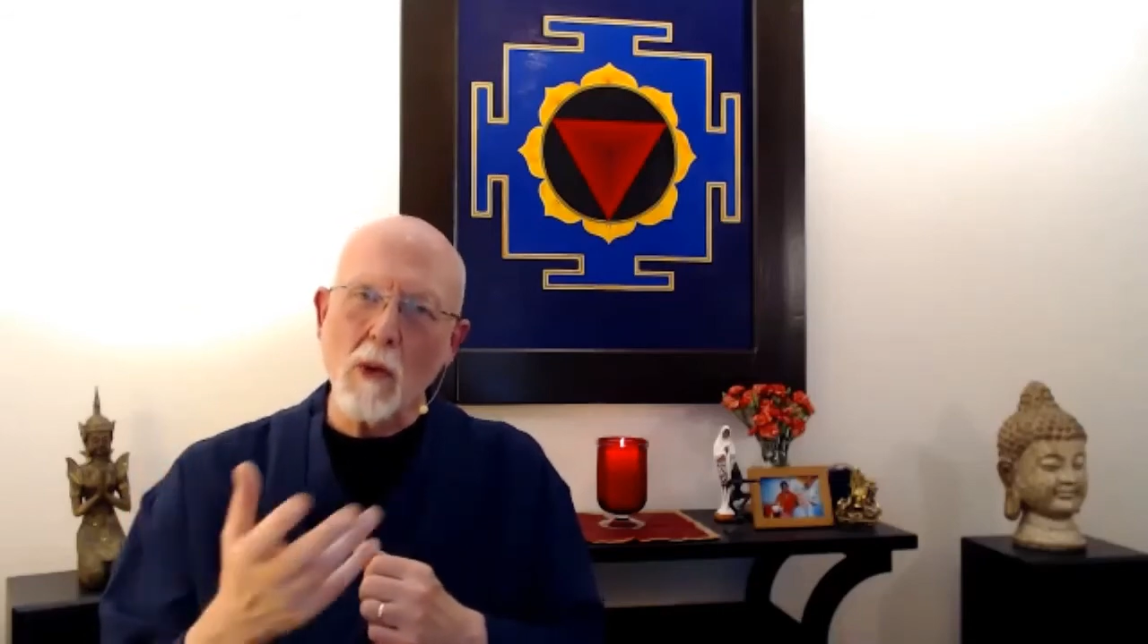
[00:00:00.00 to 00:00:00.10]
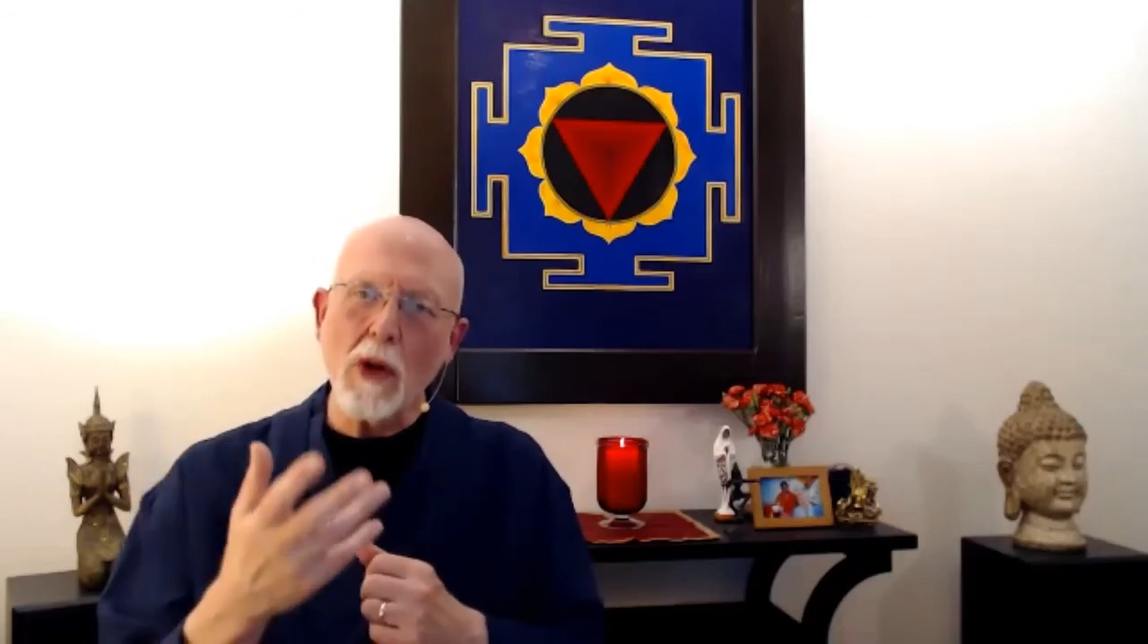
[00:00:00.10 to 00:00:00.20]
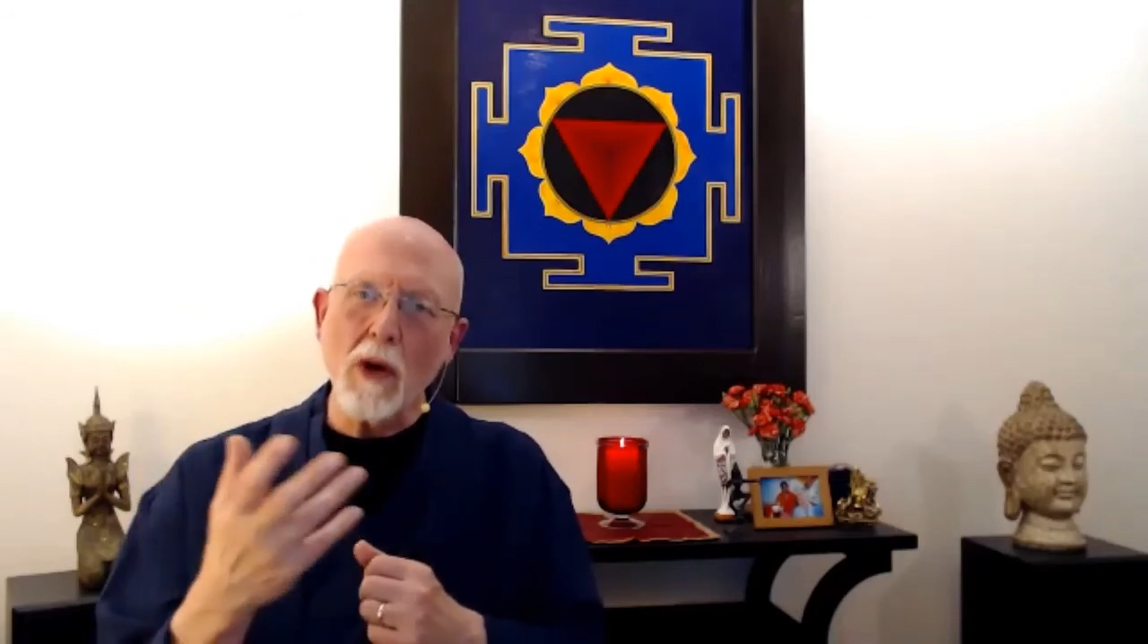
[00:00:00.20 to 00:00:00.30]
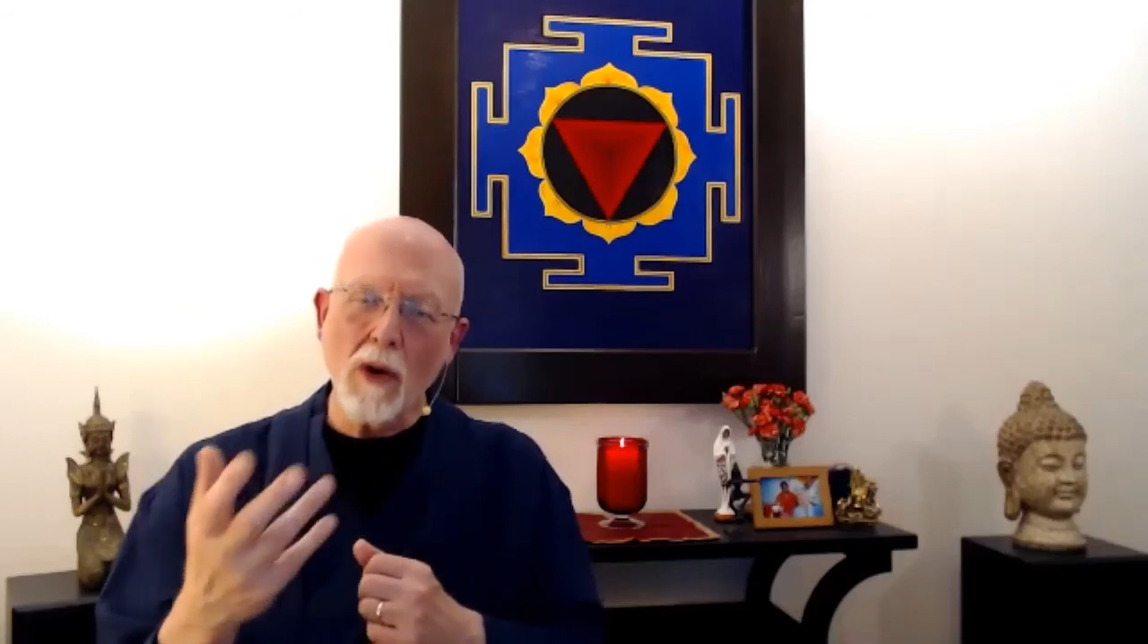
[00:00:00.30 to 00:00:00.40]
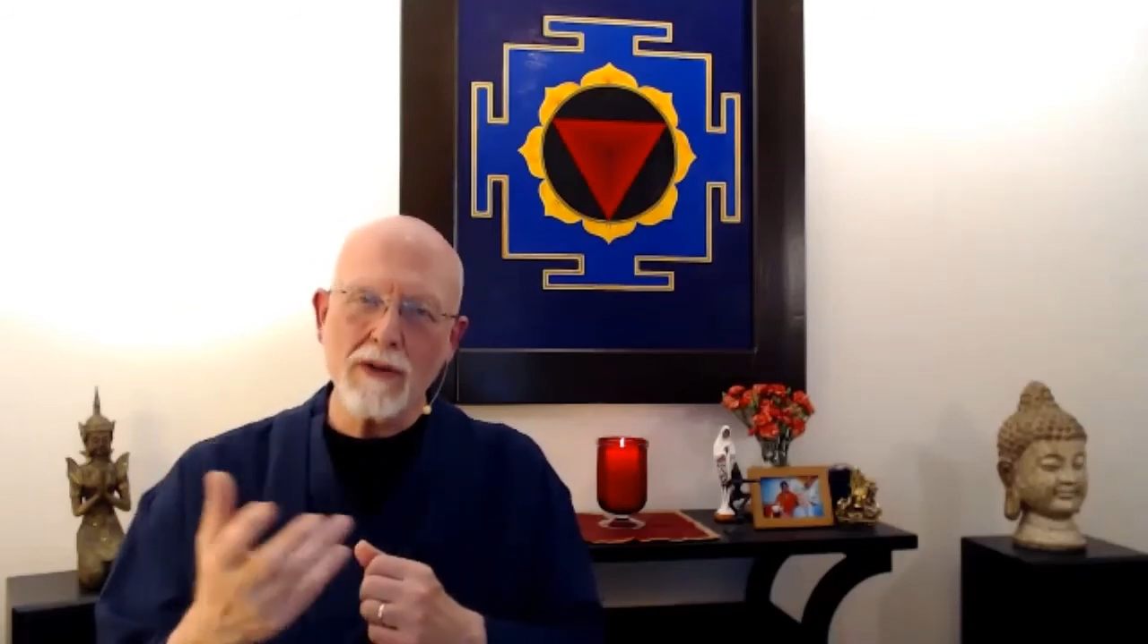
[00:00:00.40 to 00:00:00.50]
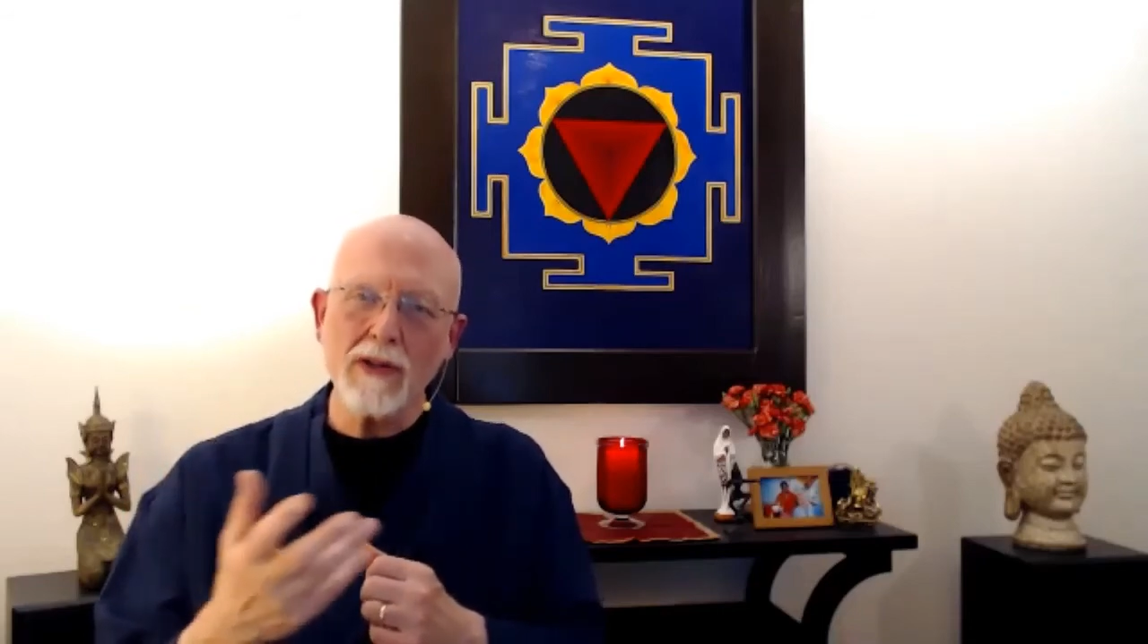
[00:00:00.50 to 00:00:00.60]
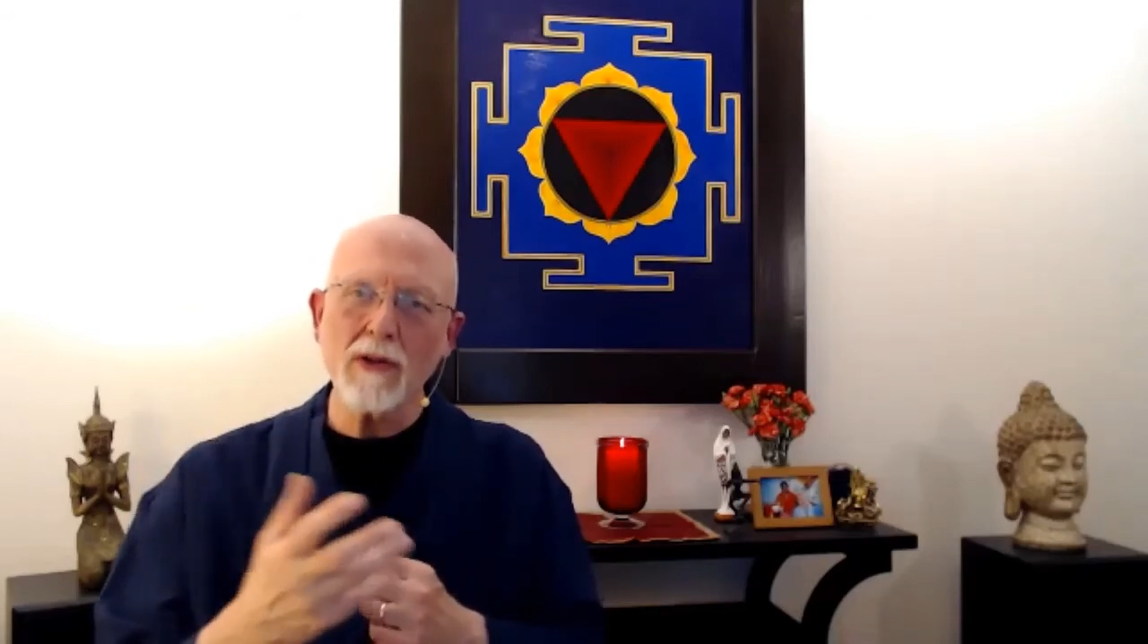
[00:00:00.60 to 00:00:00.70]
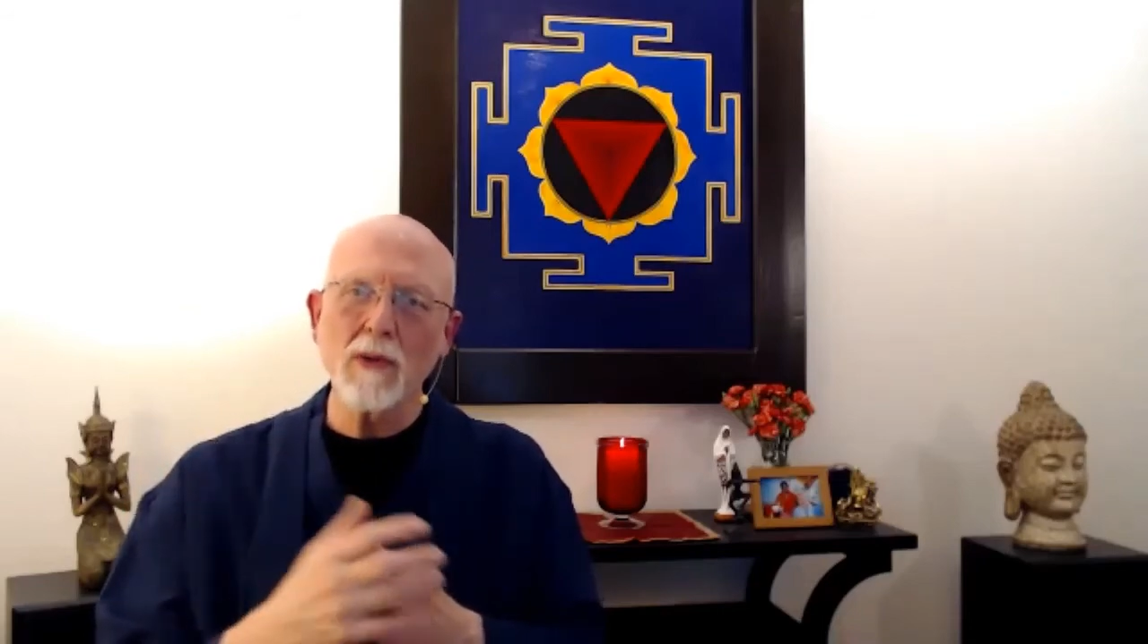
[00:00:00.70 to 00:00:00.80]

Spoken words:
we also